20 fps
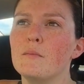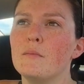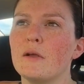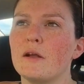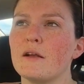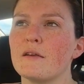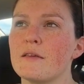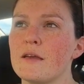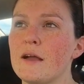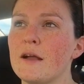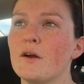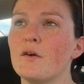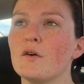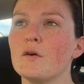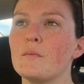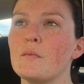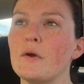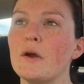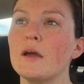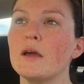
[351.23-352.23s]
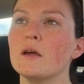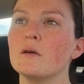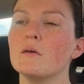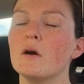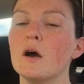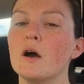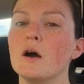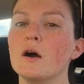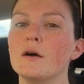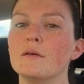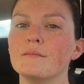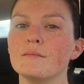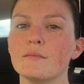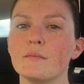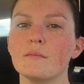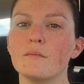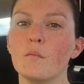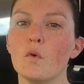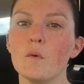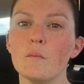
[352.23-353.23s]
because I incorporate
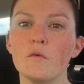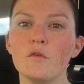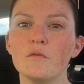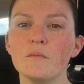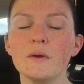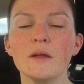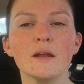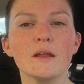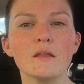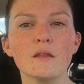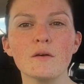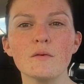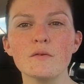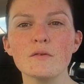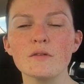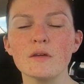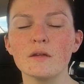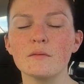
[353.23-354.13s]
more movement in those,